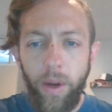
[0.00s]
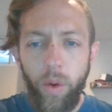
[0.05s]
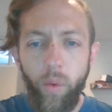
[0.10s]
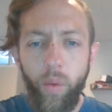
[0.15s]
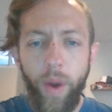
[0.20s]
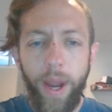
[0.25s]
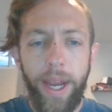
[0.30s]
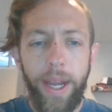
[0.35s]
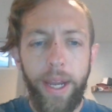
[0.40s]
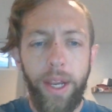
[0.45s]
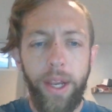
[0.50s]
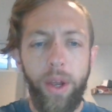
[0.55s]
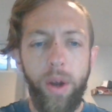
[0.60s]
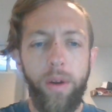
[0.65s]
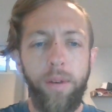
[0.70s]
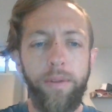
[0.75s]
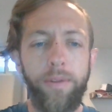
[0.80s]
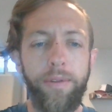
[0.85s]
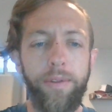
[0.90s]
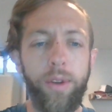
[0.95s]

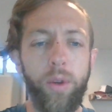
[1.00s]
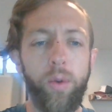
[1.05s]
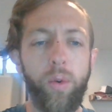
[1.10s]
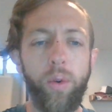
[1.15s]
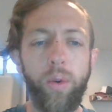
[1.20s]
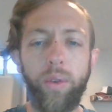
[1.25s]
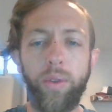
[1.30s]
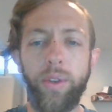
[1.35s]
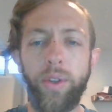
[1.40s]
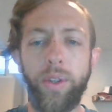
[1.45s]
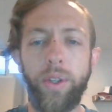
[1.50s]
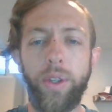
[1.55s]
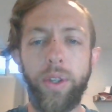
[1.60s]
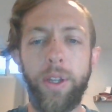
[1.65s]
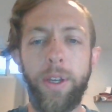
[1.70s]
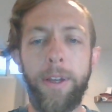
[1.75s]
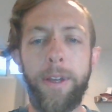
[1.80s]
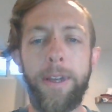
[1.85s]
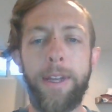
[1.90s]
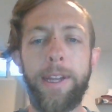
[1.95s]
Radio Fuels.
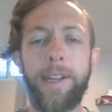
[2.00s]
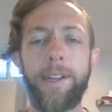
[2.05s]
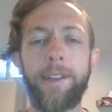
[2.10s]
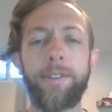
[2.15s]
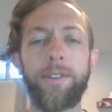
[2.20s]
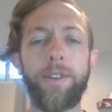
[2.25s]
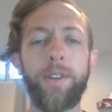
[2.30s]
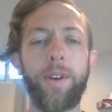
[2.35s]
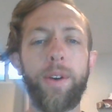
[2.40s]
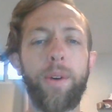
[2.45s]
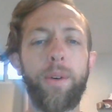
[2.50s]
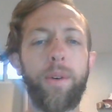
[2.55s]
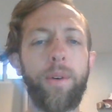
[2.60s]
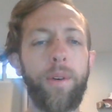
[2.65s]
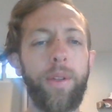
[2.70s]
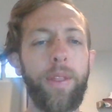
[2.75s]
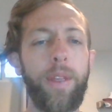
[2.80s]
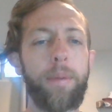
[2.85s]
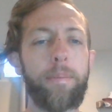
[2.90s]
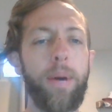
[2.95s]
So
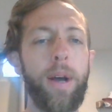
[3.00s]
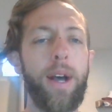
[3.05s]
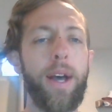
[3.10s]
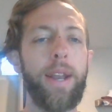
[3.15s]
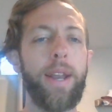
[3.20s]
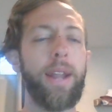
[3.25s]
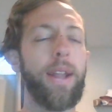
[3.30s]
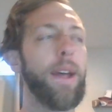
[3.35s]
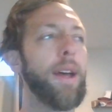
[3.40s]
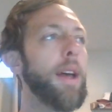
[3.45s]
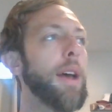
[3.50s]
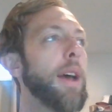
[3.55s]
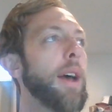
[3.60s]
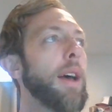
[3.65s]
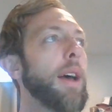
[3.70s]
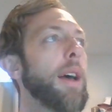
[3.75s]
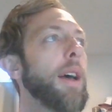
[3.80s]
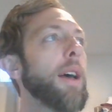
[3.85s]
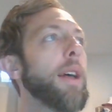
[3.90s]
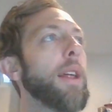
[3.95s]
they bought
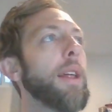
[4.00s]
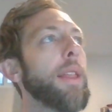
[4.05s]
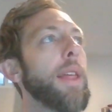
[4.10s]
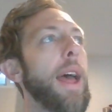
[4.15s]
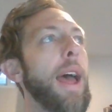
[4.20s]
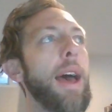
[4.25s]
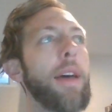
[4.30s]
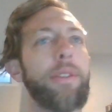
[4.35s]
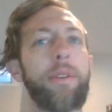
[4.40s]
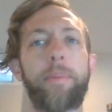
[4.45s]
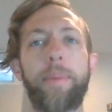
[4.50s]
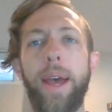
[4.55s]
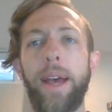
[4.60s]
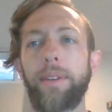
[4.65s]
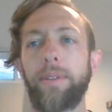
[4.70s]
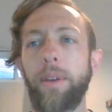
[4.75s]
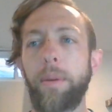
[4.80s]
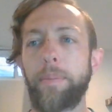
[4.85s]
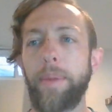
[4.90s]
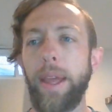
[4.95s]

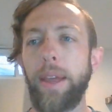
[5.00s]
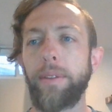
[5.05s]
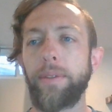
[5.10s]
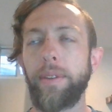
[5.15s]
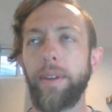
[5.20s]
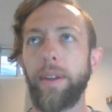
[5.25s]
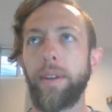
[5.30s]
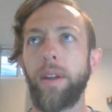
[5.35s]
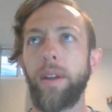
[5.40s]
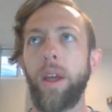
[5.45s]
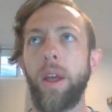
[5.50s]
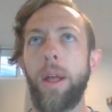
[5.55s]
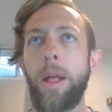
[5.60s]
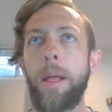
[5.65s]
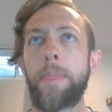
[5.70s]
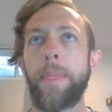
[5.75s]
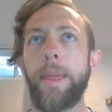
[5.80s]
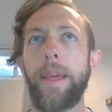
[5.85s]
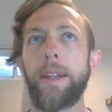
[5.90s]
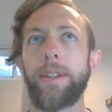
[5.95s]
Athabasca Basin.
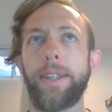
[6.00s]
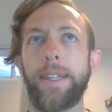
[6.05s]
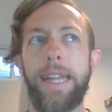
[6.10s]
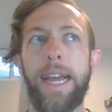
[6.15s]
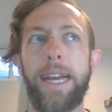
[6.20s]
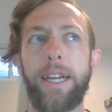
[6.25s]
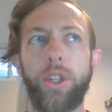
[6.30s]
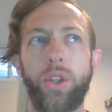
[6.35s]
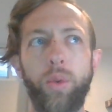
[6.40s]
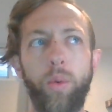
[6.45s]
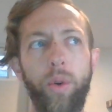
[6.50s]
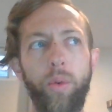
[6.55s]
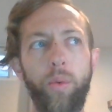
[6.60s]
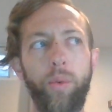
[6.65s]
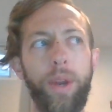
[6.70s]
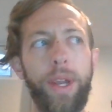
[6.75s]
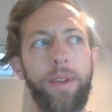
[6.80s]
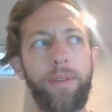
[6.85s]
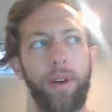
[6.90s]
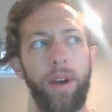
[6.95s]
It's next to
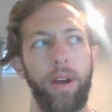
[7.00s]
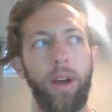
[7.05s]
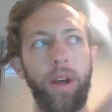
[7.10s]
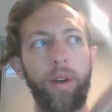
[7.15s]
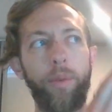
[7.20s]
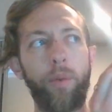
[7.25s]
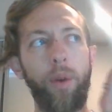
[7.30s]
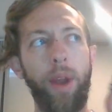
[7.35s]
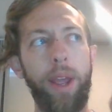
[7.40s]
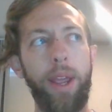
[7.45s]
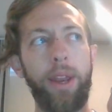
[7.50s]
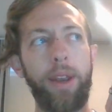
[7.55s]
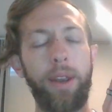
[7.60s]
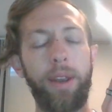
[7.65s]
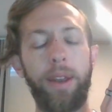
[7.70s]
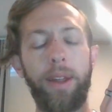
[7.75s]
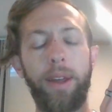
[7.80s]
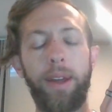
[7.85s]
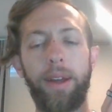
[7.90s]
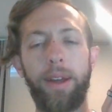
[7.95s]
Areva, right
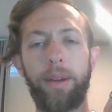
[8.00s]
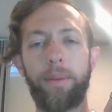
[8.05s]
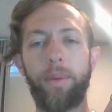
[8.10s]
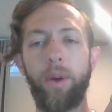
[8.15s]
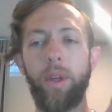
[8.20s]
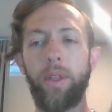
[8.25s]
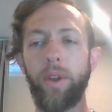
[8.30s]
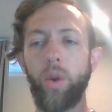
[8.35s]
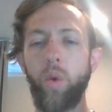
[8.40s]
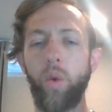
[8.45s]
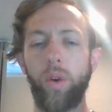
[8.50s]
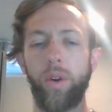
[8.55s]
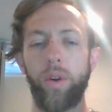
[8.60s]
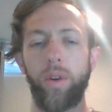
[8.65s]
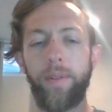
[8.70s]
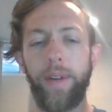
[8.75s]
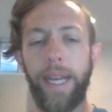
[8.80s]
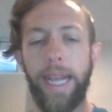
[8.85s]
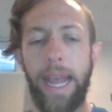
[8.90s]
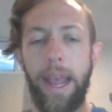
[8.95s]
on the corner
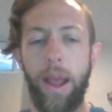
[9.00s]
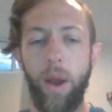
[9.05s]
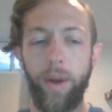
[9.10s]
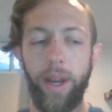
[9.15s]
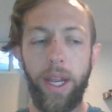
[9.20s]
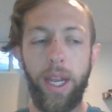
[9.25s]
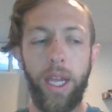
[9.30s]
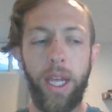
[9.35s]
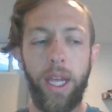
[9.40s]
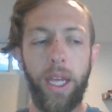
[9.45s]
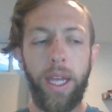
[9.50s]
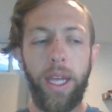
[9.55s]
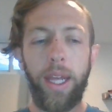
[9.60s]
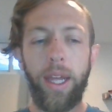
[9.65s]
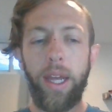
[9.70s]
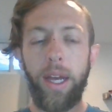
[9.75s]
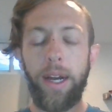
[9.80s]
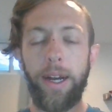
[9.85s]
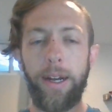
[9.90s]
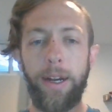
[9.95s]
of a county,
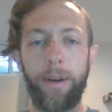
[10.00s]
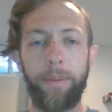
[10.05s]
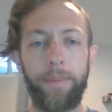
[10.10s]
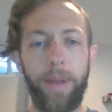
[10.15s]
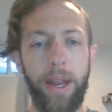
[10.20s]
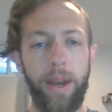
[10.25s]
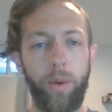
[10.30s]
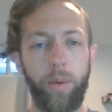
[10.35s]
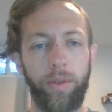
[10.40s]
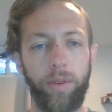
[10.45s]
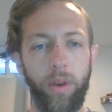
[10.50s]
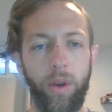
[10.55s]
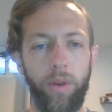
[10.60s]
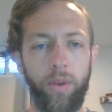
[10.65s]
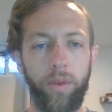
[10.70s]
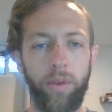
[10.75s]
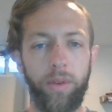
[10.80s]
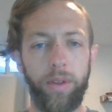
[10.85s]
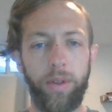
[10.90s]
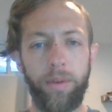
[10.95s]
and it was
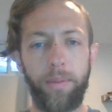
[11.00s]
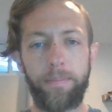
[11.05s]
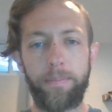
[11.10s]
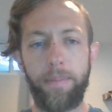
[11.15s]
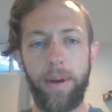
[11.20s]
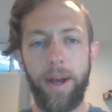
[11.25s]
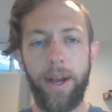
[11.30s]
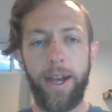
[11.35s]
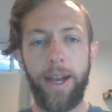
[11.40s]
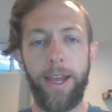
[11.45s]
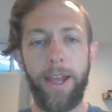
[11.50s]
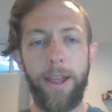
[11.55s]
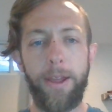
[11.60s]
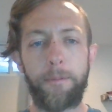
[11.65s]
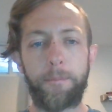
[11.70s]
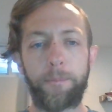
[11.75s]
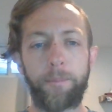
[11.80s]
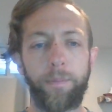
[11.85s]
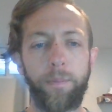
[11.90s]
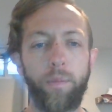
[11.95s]
owned by
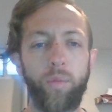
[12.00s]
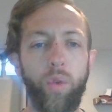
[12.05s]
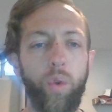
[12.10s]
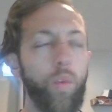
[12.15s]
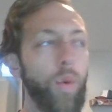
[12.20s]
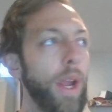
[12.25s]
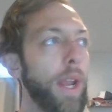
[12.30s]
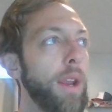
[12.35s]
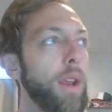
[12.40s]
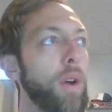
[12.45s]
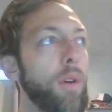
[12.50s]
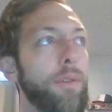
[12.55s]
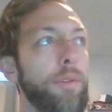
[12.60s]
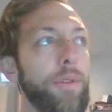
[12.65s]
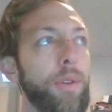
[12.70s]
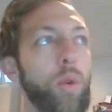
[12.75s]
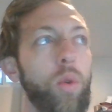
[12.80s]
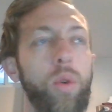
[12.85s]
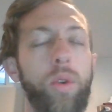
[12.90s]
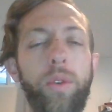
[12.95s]
Radio
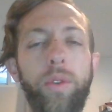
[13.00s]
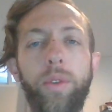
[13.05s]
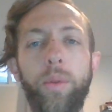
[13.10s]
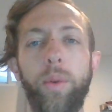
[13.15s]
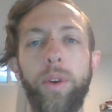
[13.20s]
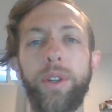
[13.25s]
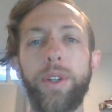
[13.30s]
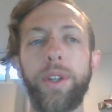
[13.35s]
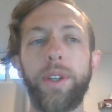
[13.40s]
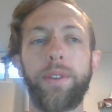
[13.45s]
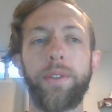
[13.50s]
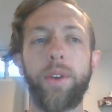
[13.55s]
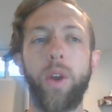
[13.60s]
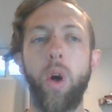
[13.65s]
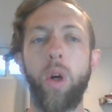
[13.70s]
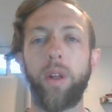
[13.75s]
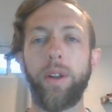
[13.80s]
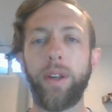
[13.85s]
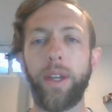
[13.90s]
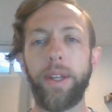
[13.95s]
Fuels, which is
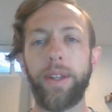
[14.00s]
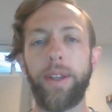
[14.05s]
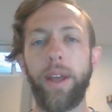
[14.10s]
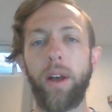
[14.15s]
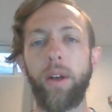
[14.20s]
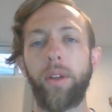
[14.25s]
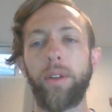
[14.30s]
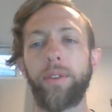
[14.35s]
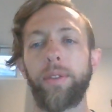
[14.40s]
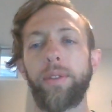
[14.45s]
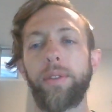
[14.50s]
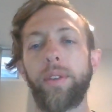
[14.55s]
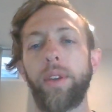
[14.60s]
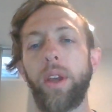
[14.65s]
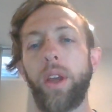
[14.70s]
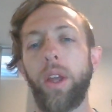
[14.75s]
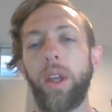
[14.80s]
Colin Cattell's